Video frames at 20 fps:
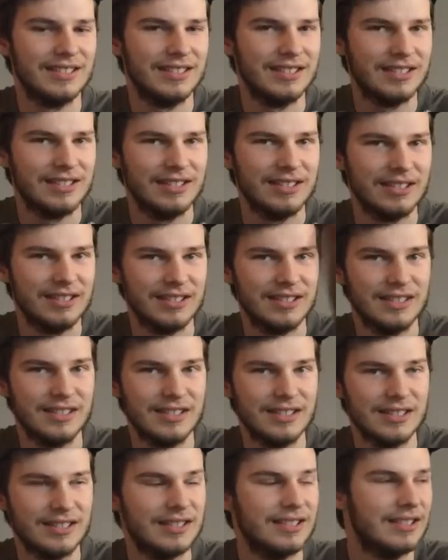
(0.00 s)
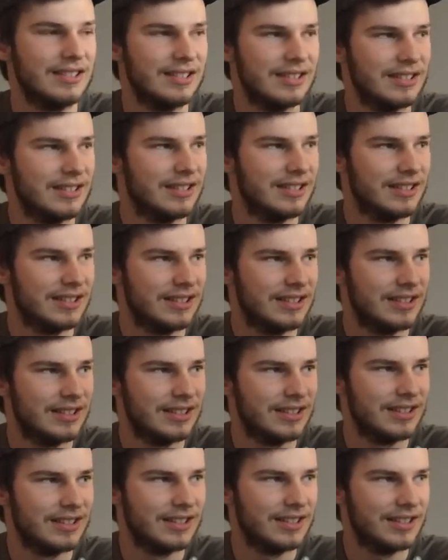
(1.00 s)

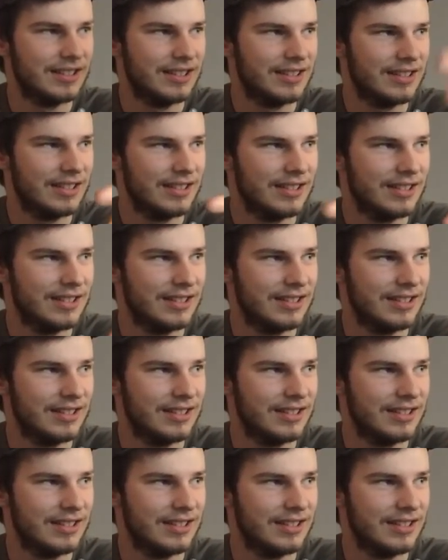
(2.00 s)
The person shown says nothing.